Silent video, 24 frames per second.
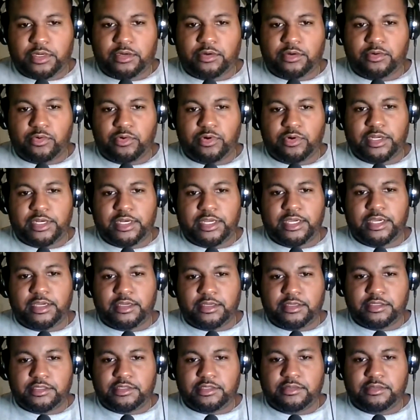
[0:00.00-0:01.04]

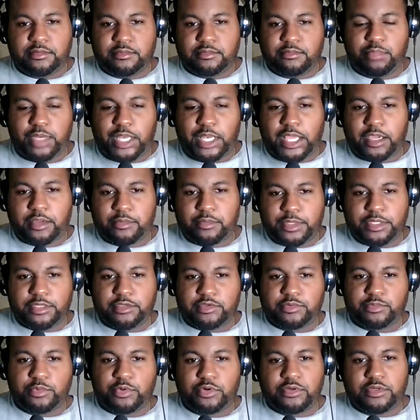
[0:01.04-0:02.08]
organized black
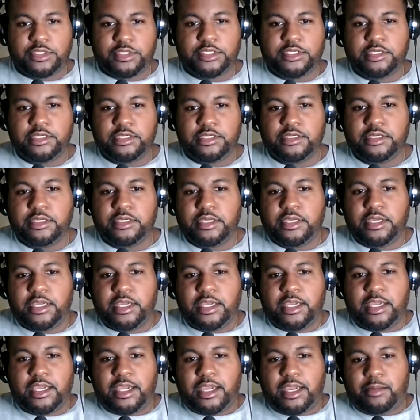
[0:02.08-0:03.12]
baseball league,
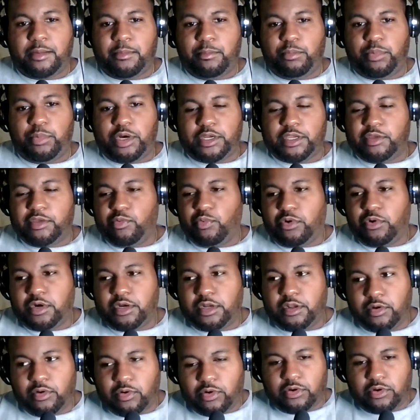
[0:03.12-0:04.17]
but he
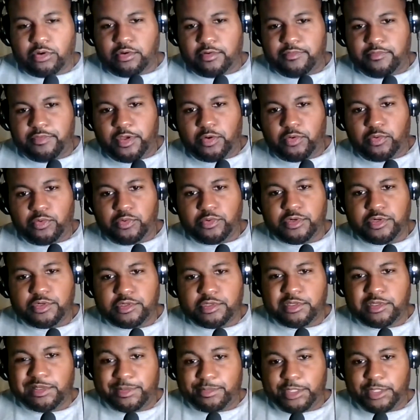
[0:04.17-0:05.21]
wanted all of the
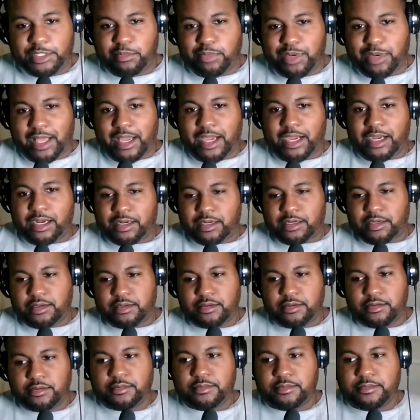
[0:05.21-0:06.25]
owners to be black,
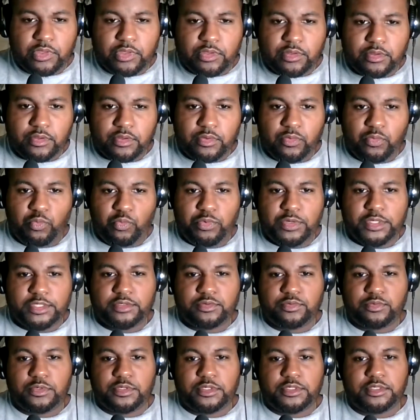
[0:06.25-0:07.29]

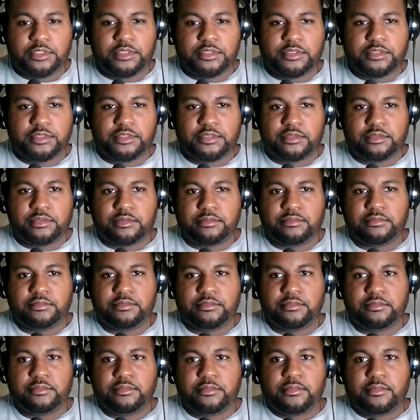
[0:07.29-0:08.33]
which was
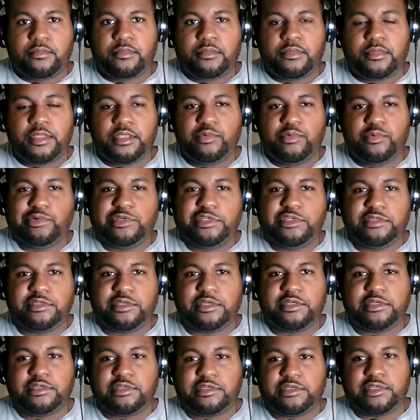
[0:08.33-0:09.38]
which is
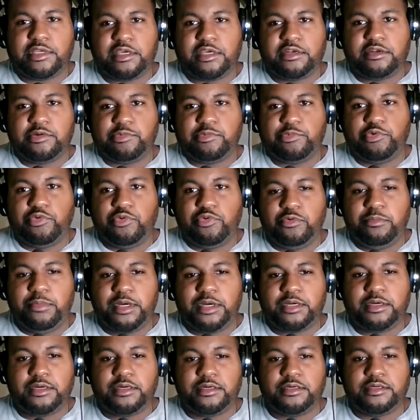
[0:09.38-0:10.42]
understandable
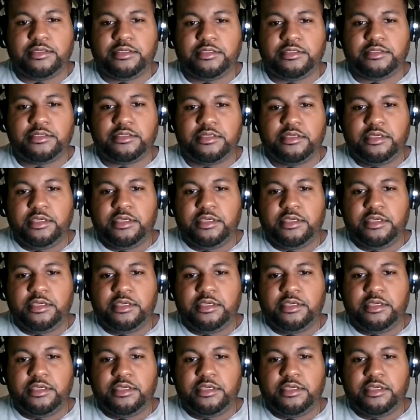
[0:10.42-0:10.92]
because